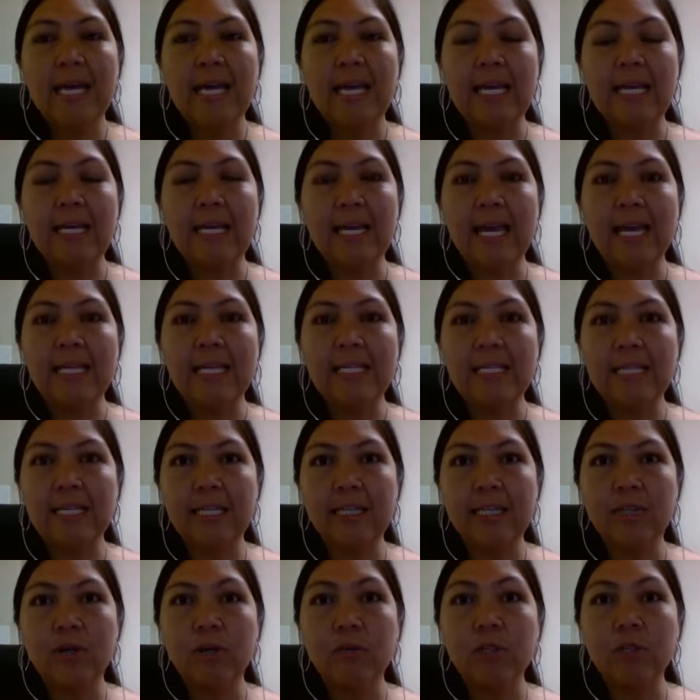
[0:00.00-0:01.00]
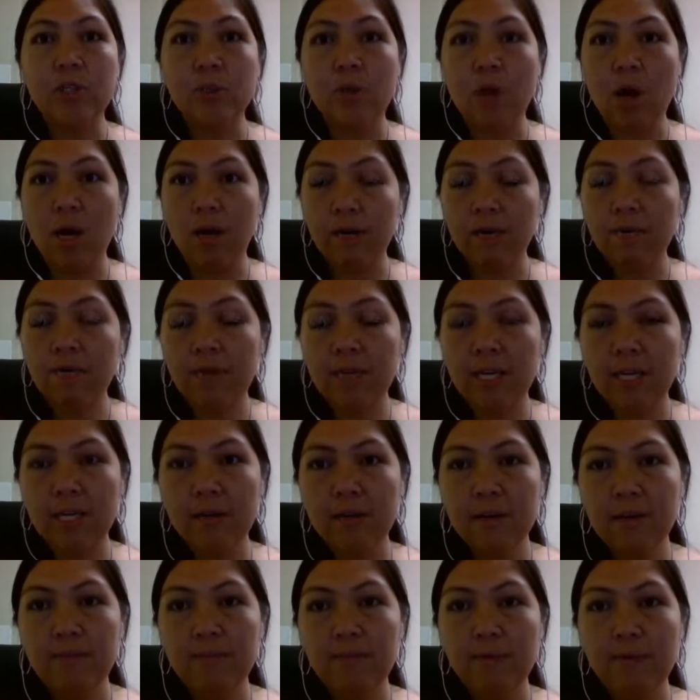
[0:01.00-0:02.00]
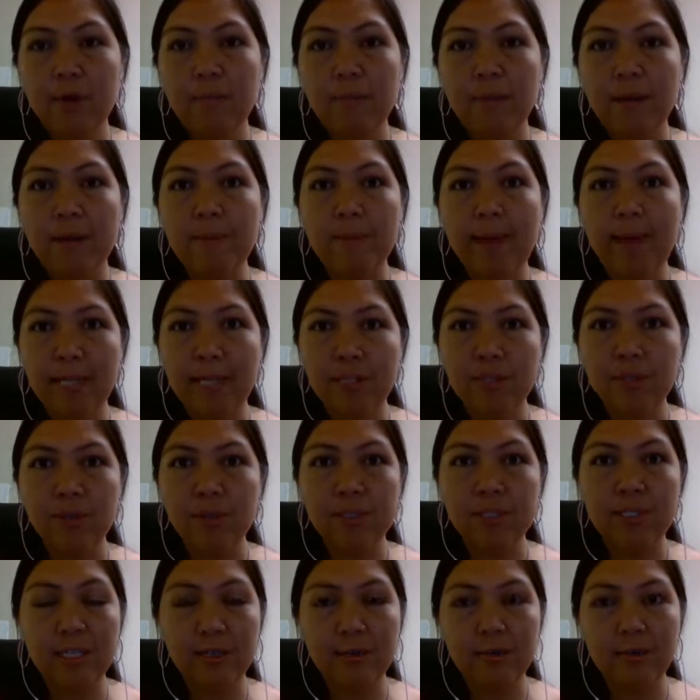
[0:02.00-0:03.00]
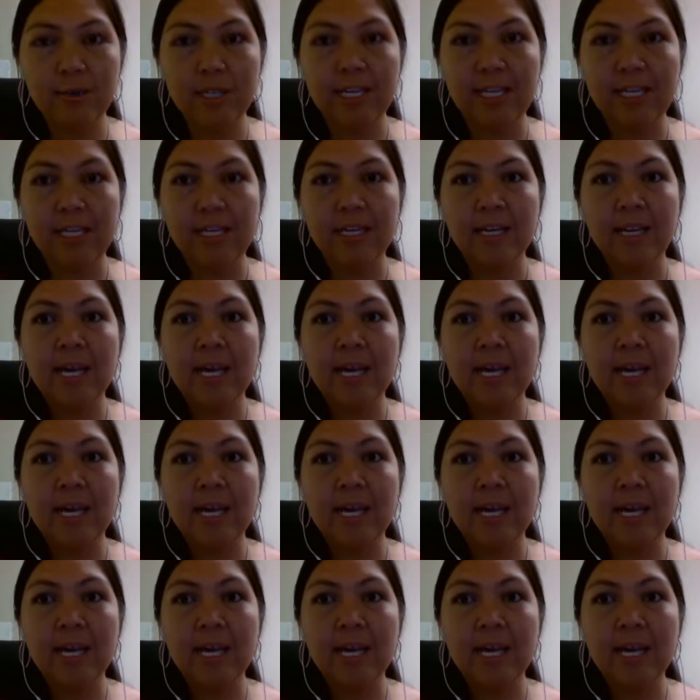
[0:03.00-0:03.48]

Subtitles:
and I did oceanography for my master's degree